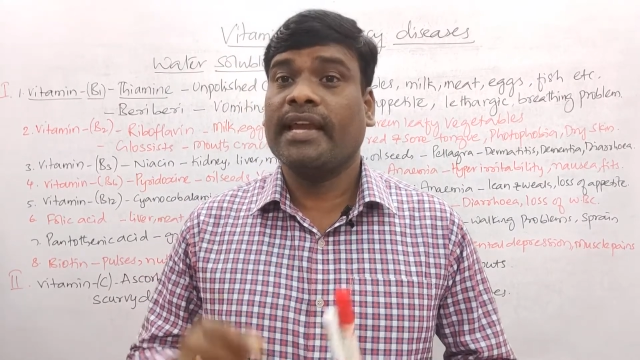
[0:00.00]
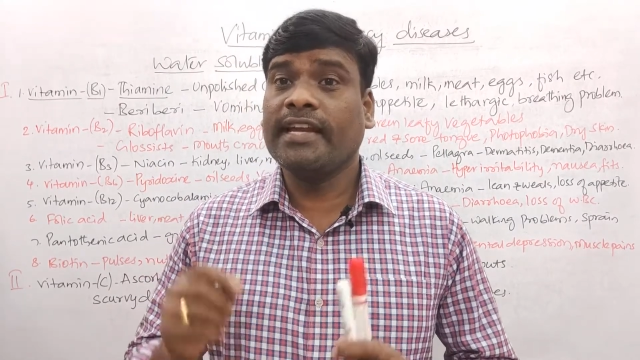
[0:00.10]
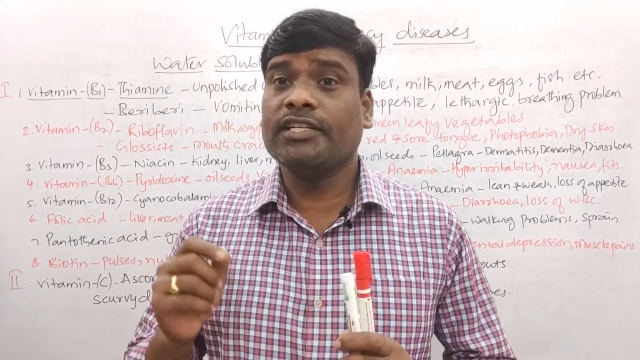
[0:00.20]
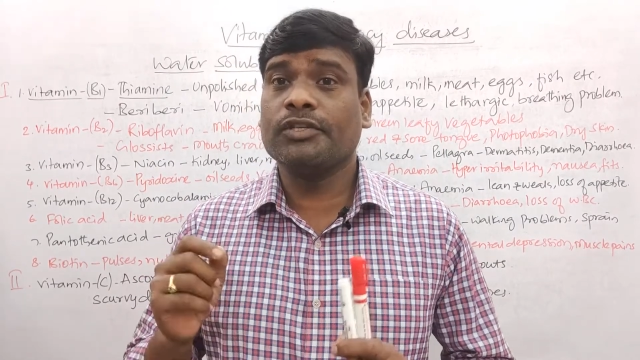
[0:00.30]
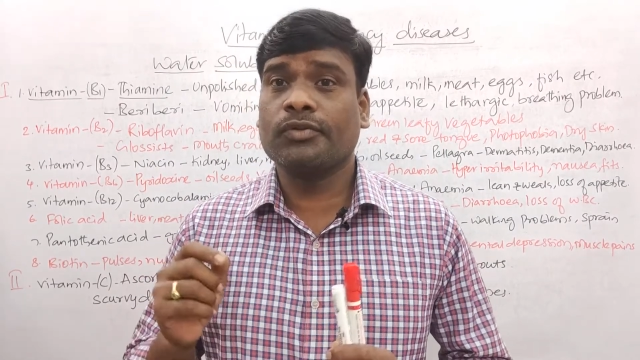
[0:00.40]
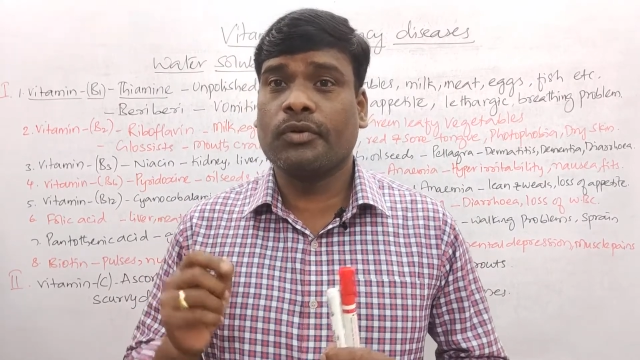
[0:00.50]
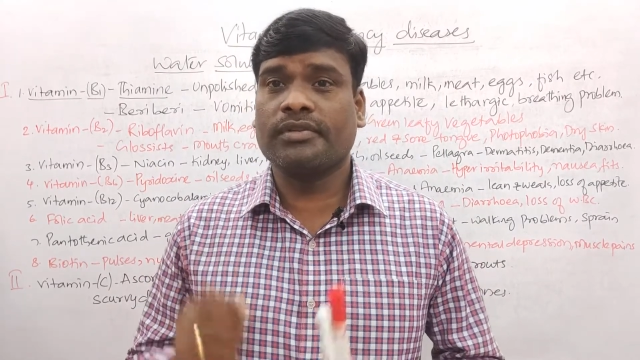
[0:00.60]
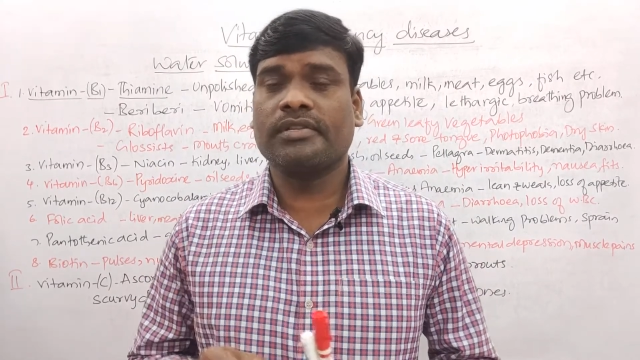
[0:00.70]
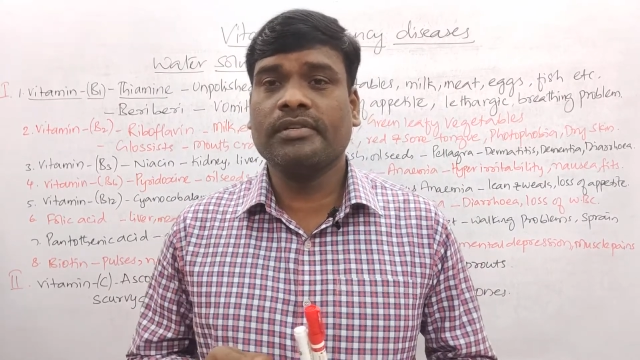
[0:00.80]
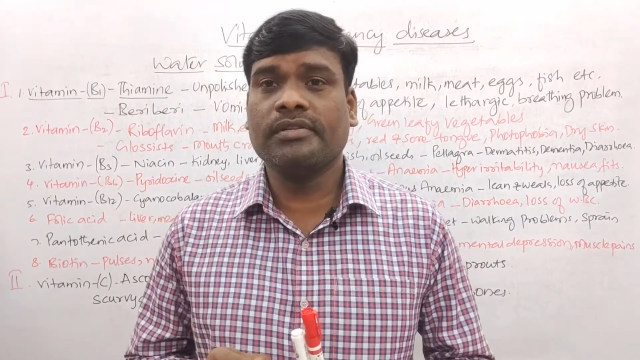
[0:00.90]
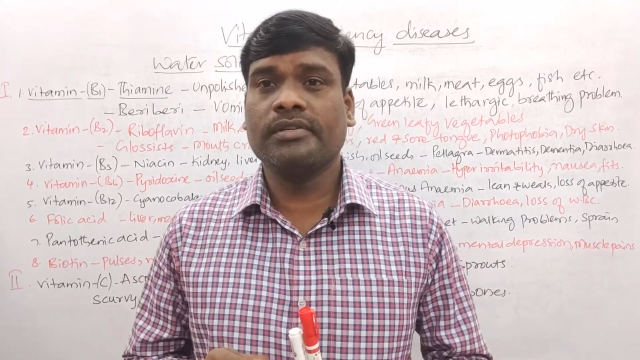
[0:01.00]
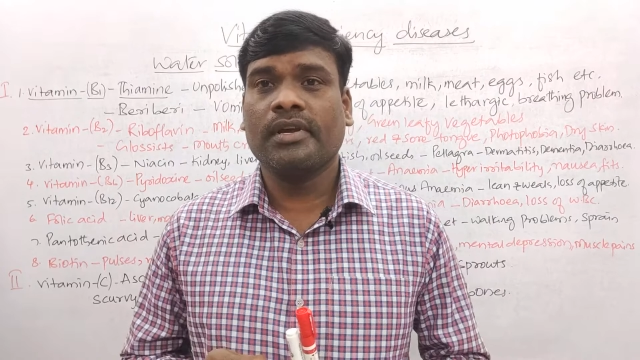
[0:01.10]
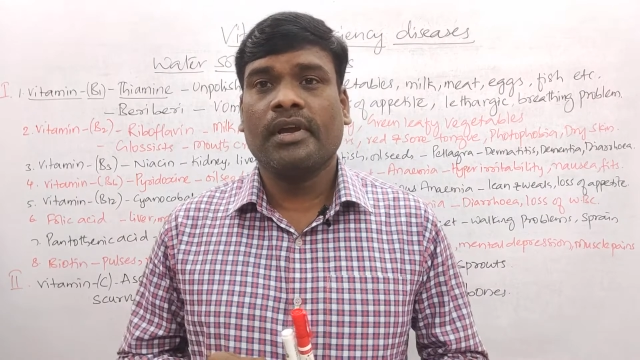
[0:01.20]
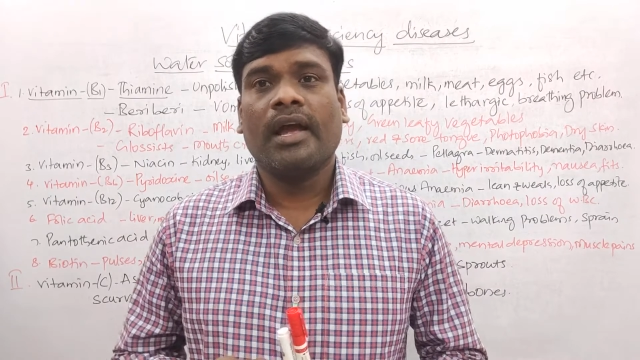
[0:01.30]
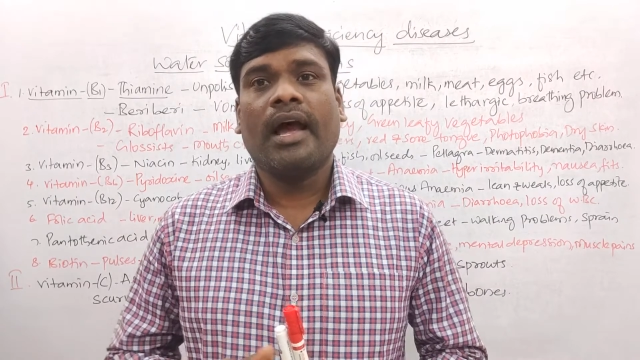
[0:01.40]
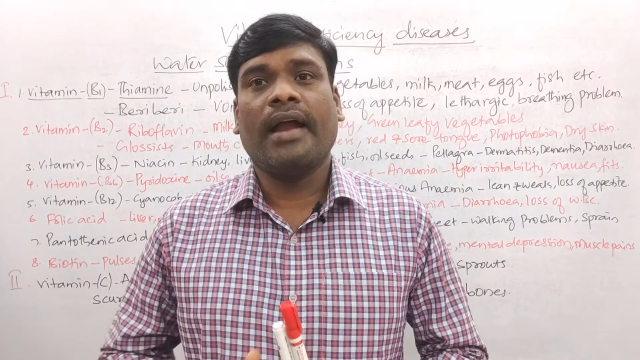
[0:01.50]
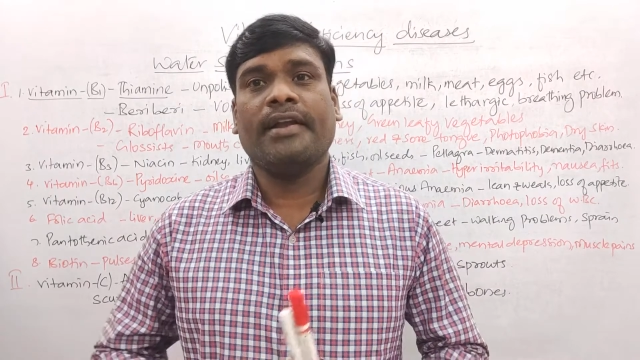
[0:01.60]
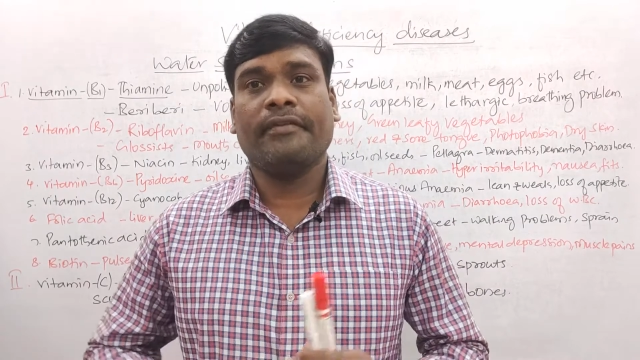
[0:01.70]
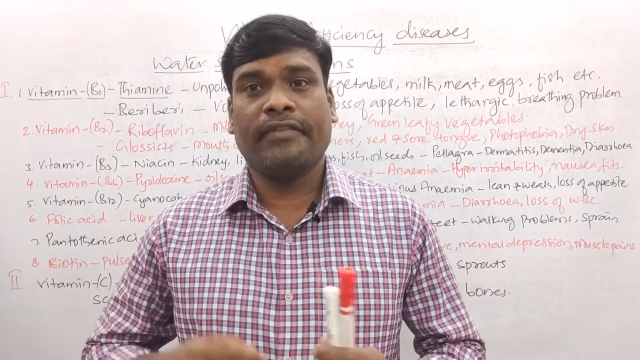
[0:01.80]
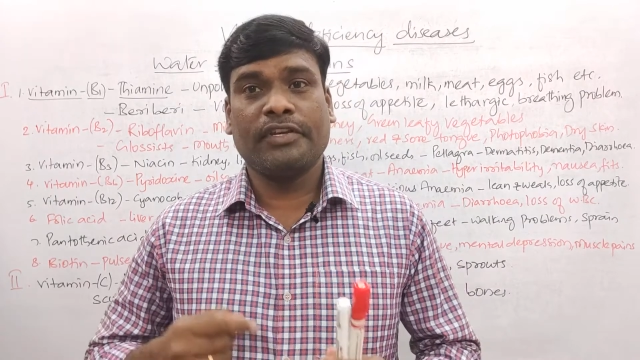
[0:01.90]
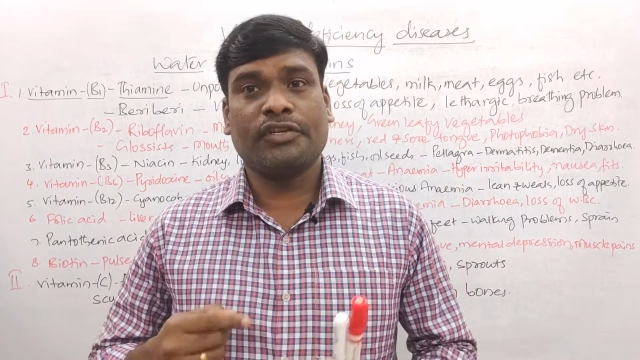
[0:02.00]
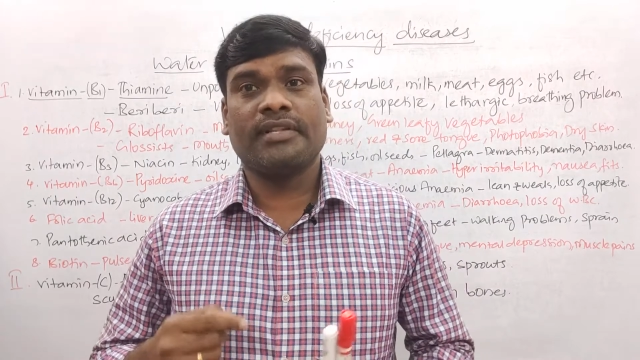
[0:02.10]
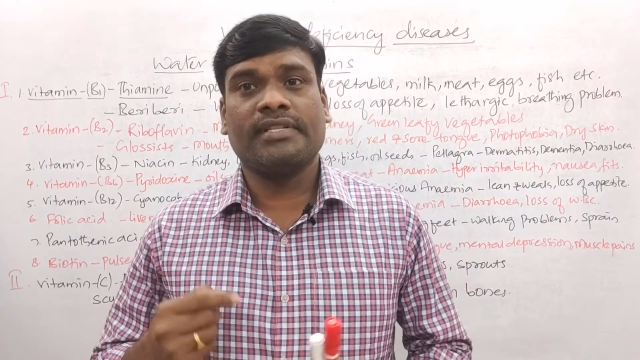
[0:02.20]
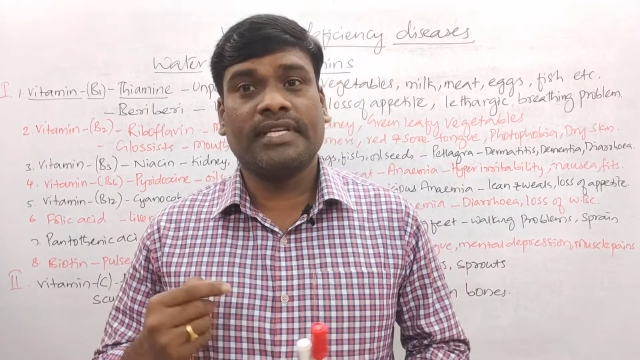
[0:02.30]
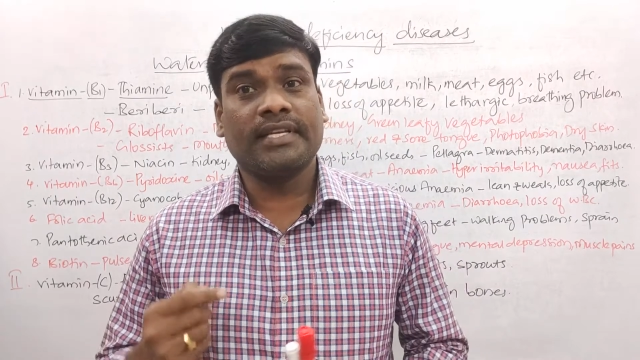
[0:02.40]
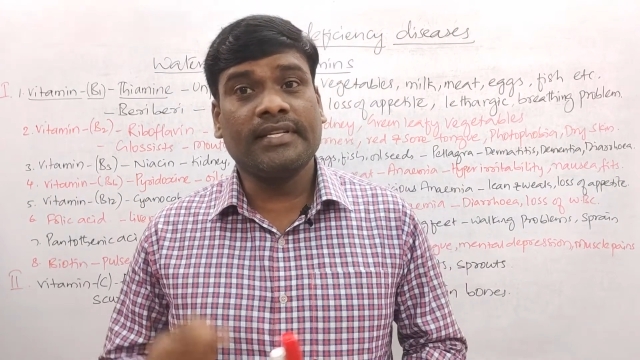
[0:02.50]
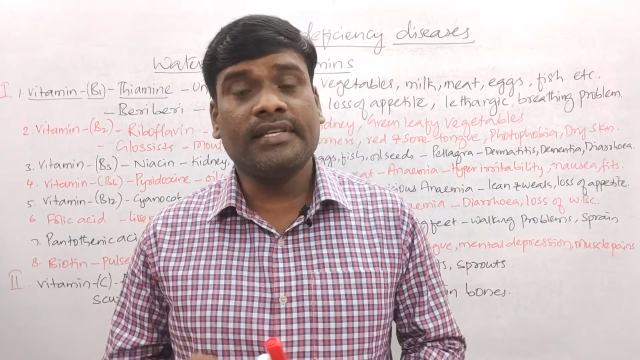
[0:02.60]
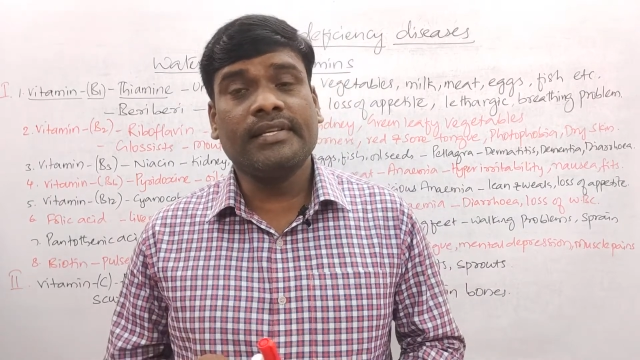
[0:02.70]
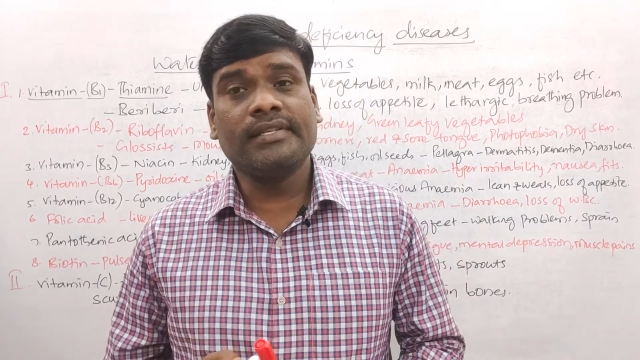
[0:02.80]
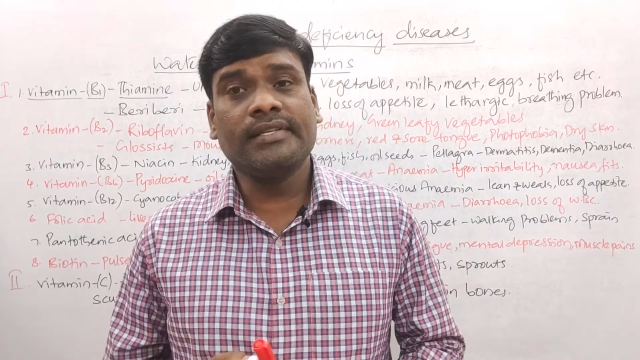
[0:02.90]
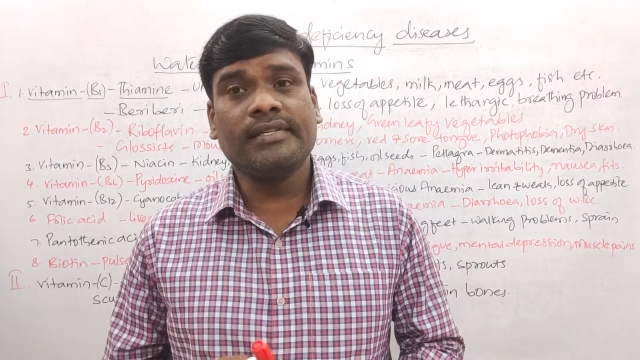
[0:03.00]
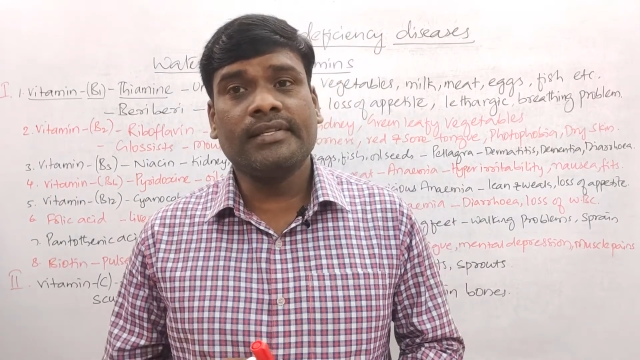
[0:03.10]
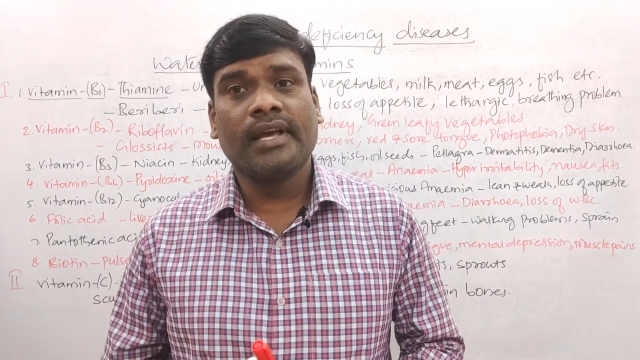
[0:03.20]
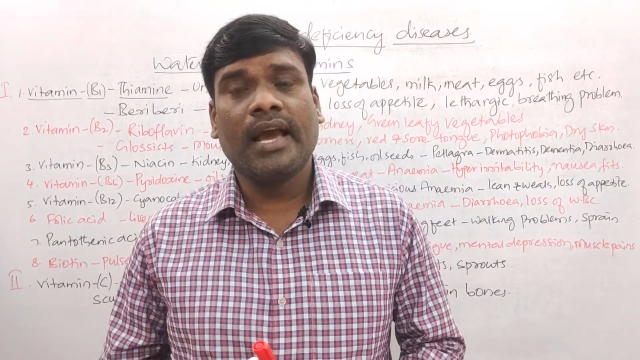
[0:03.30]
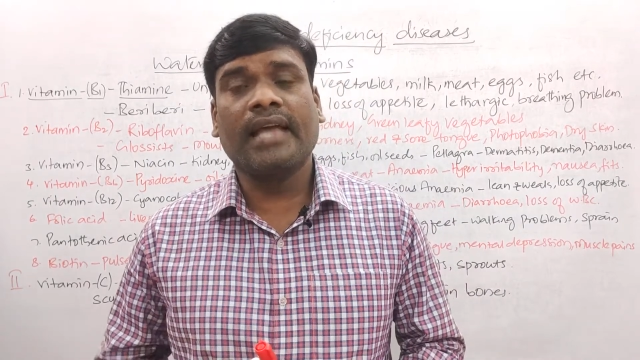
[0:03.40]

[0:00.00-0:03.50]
its sources and deficiency diseases